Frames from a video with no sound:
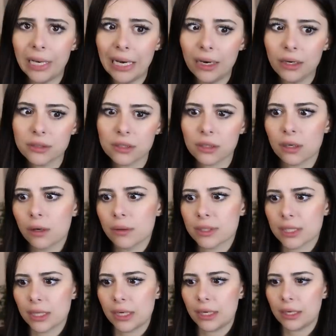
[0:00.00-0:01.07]
Parents are
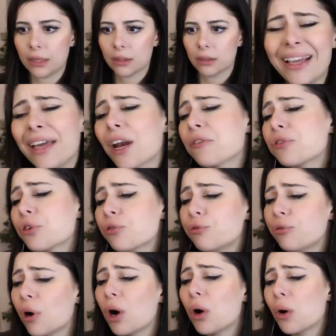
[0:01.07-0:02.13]
always like, get off your
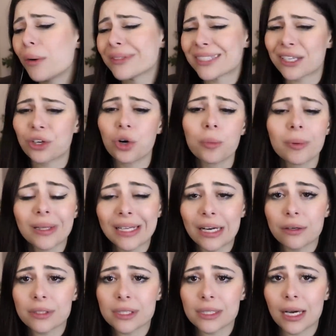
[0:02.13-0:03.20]
phones and go play
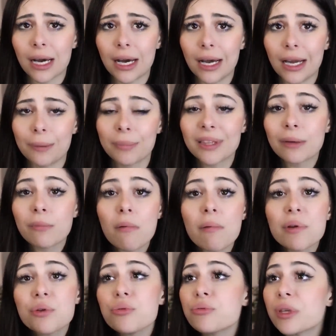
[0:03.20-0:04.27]
outside. But then when
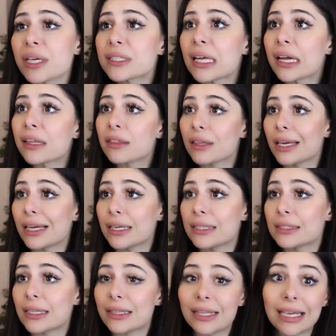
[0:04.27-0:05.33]
we do things like
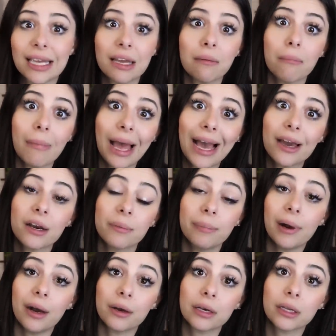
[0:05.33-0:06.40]
this, then they get mad
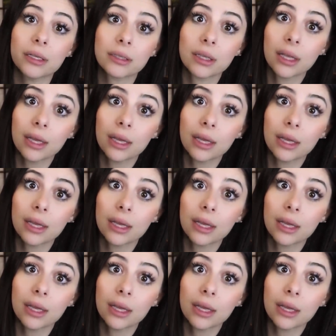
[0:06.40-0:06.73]
about it.